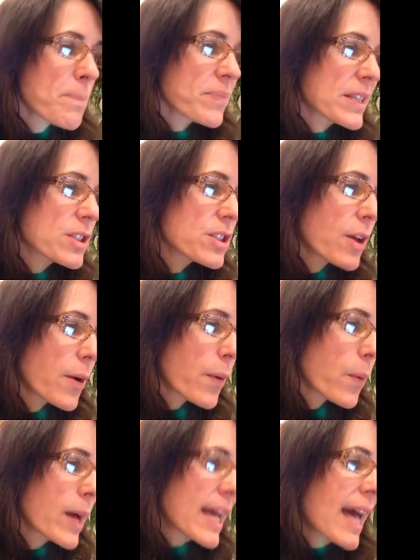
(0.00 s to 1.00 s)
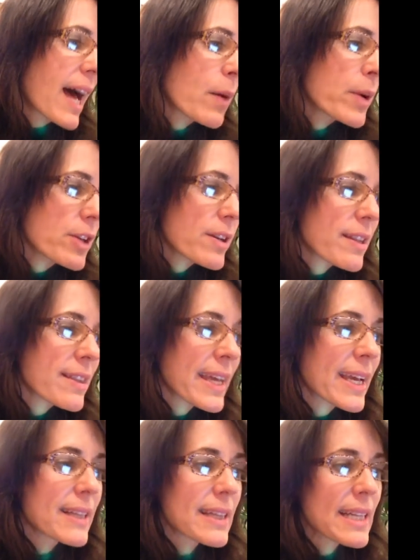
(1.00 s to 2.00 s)
So I want you to
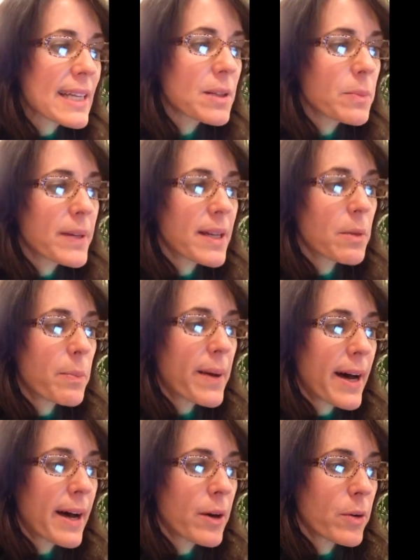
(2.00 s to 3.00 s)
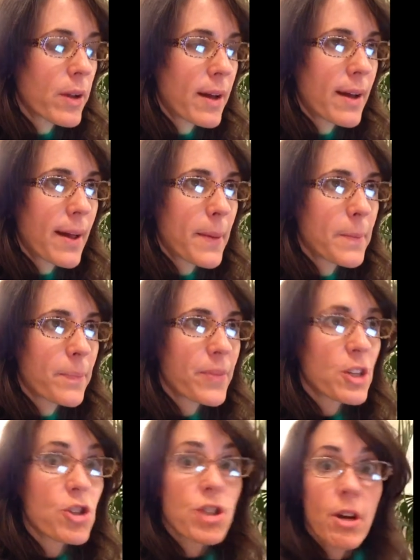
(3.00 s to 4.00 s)
think a little bit about
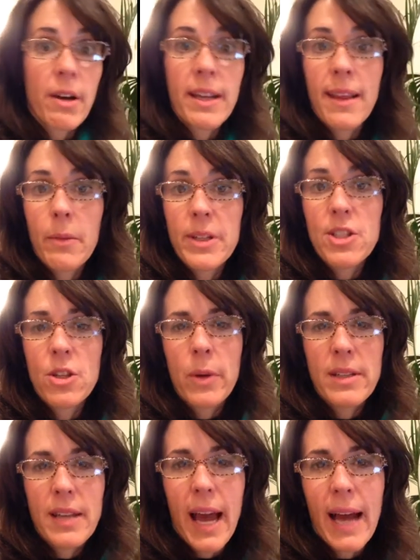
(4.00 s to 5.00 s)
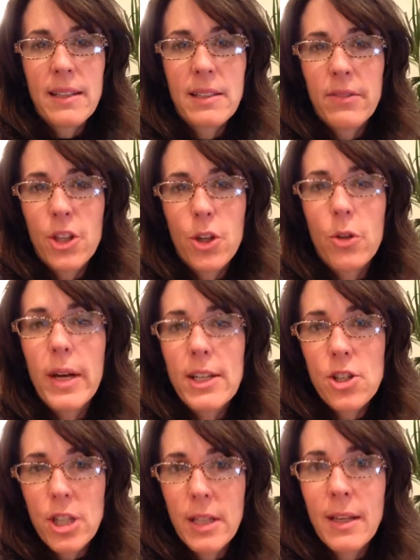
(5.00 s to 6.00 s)
the sharing that we do as acts of
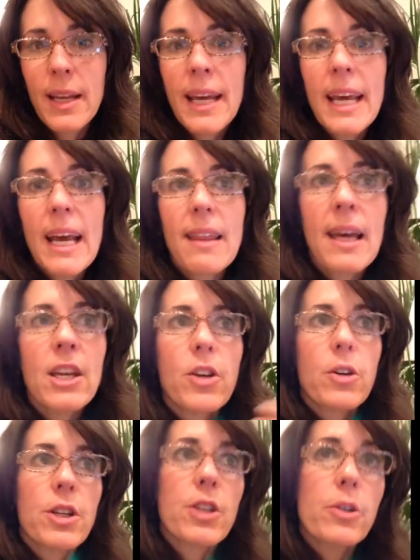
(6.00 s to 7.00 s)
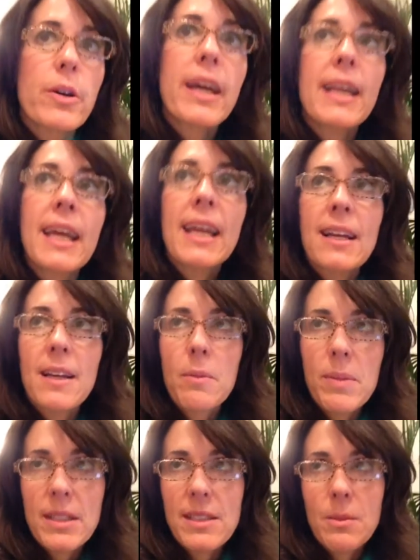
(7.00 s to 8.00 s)
curation, that you're curating
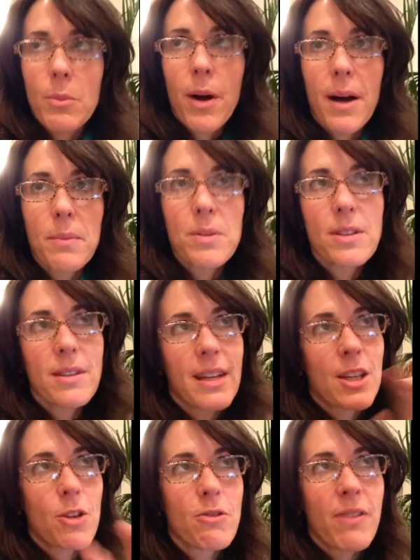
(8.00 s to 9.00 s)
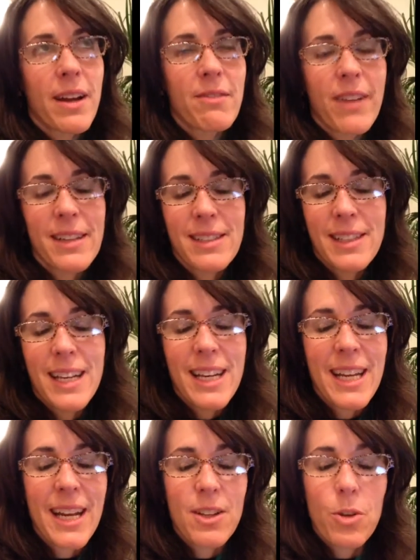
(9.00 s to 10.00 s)
bits and bobs that you find
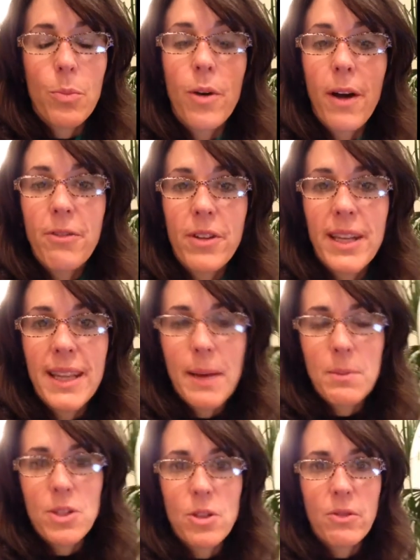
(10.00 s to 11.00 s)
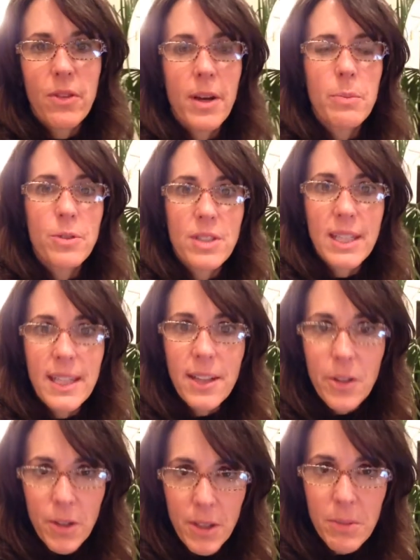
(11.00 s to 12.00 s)
fascinating, and you're proffering them to very
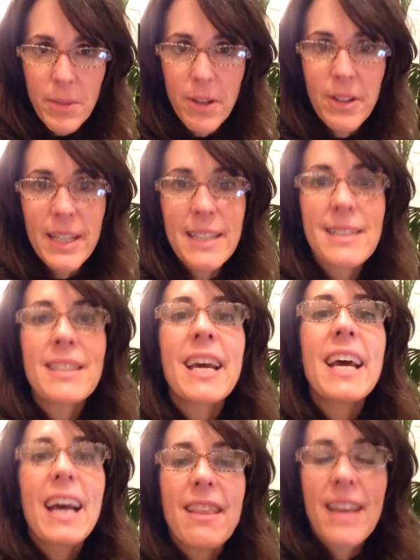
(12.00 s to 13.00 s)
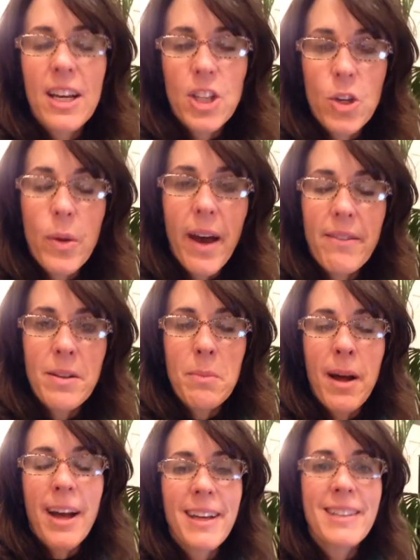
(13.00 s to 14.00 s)
particular communities that you have in
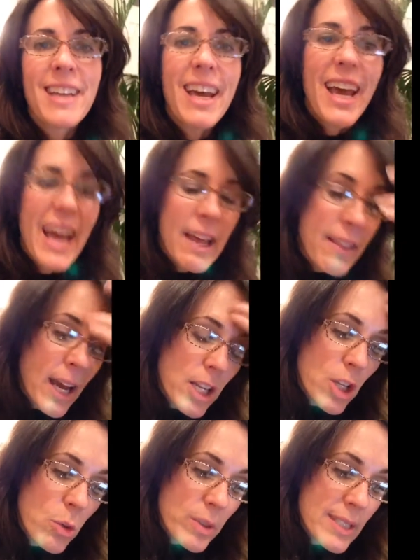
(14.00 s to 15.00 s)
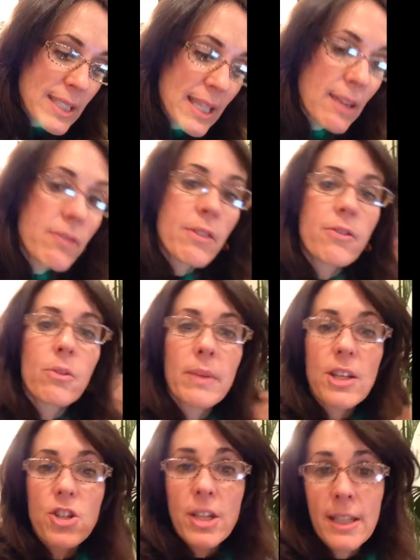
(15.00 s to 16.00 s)
mind, and that you receive
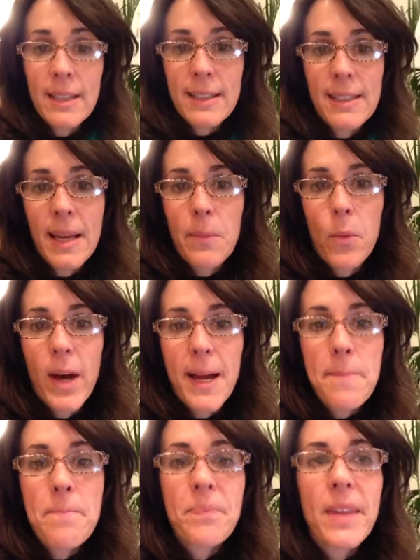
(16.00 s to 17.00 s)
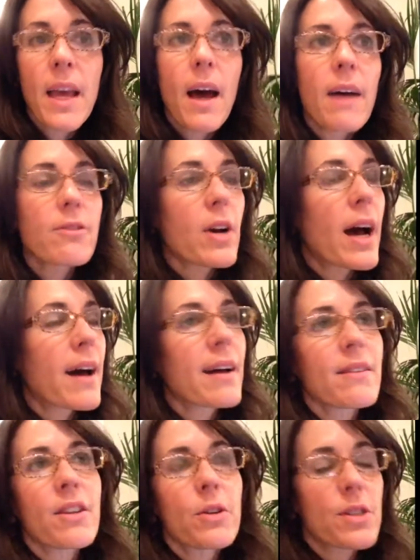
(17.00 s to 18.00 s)
information in the same way.
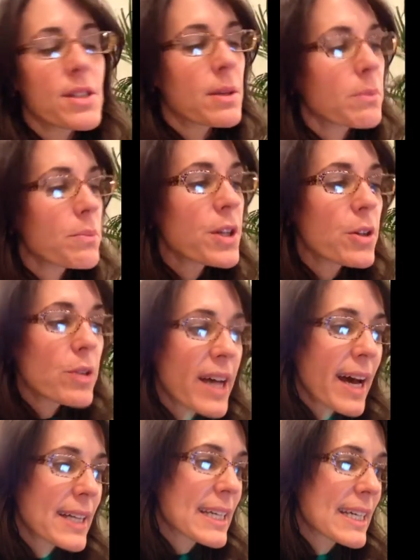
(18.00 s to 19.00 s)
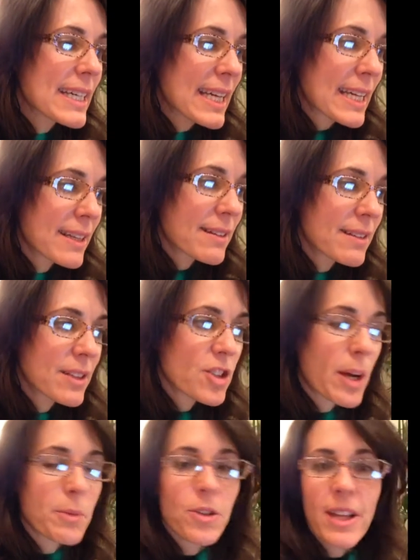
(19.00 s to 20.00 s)
There's some Pew data in the
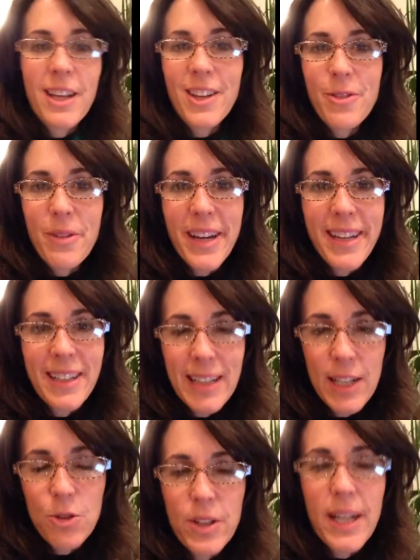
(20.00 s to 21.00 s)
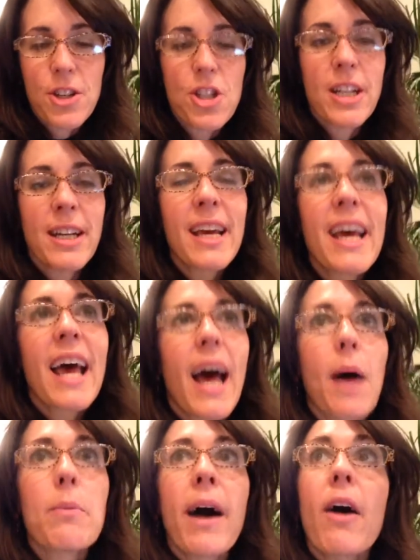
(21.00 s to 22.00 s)
chapter that you read in the introduction
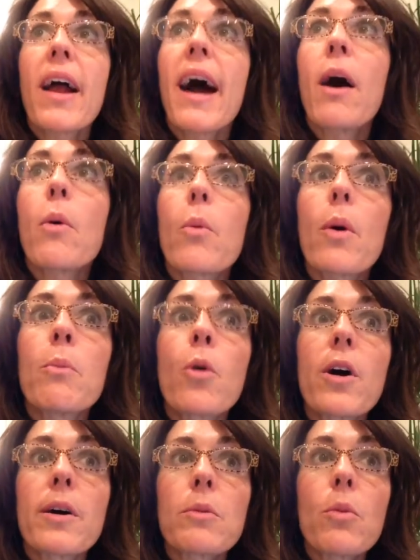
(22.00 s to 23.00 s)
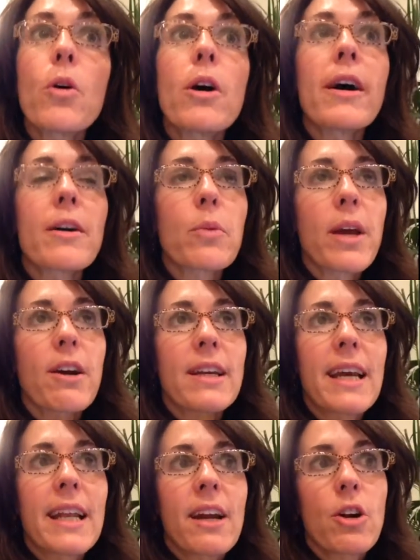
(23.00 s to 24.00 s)
about how more and more we are
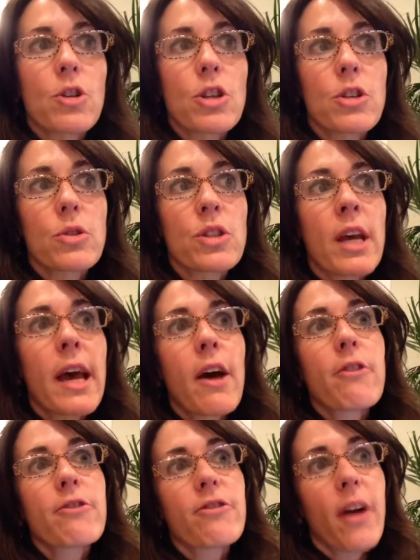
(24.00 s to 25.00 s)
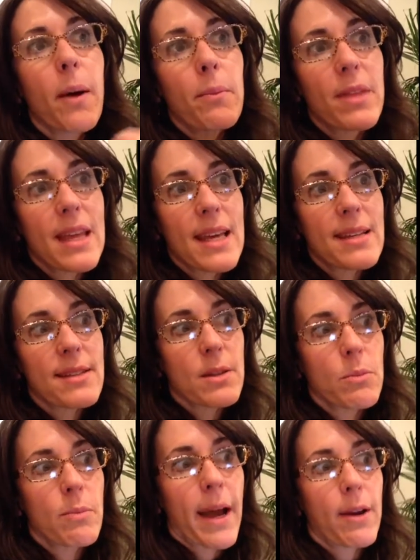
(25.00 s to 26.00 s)
getting our news from these
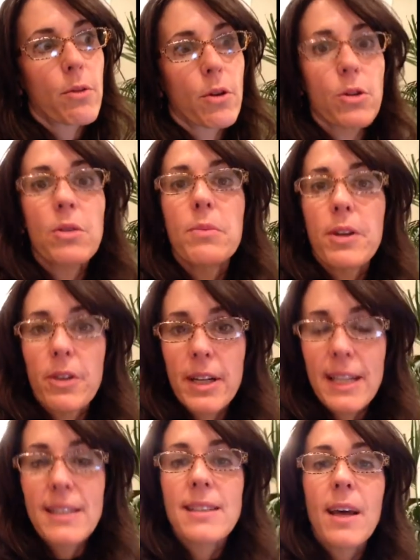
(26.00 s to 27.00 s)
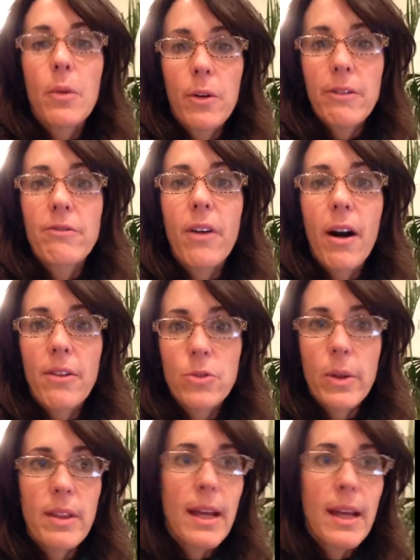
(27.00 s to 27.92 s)
micro communities that we're involved with.